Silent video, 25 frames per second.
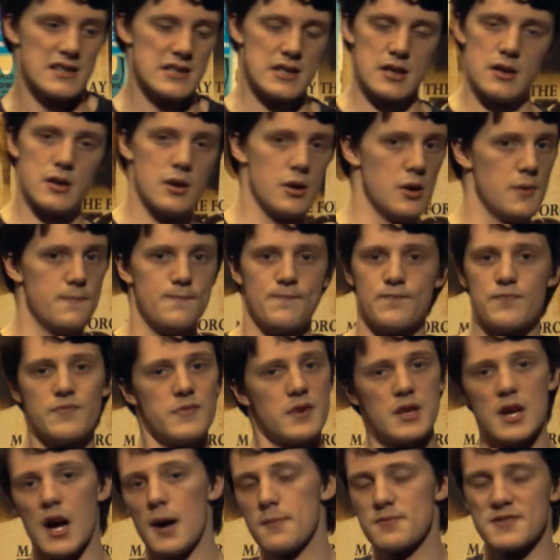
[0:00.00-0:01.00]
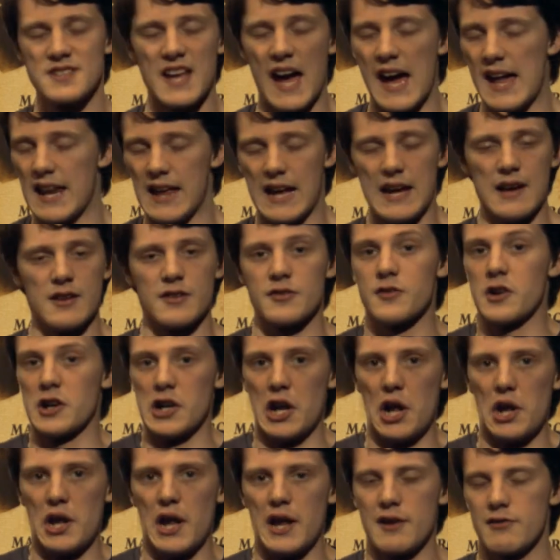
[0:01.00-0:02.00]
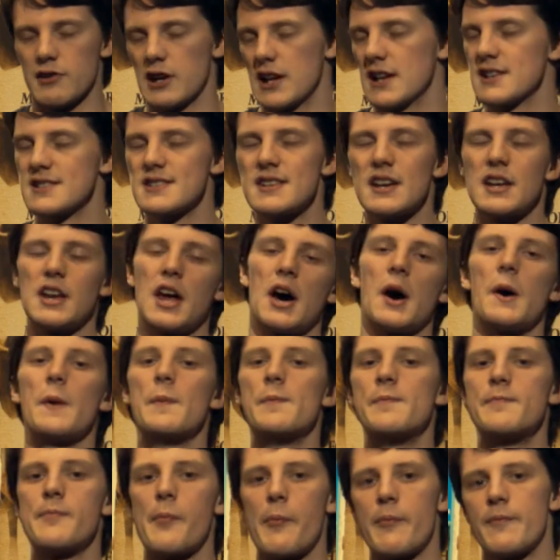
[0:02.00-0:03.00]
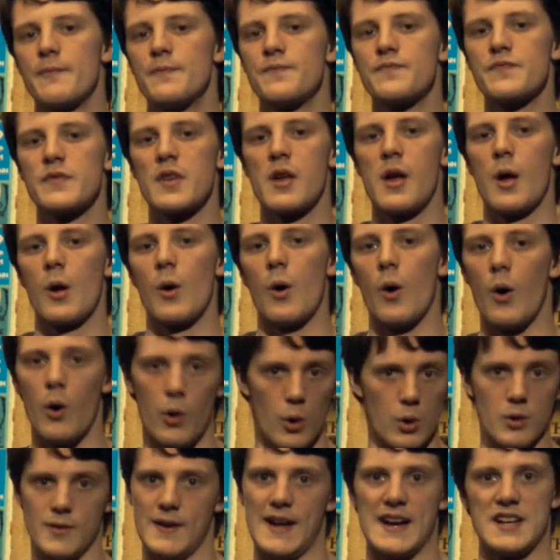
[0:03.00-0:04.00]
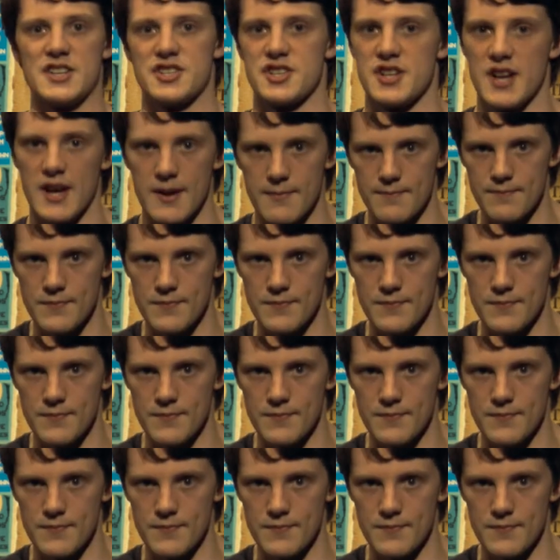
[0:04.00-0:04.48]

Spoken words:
to upscaling it for an online release, you know, all that shit.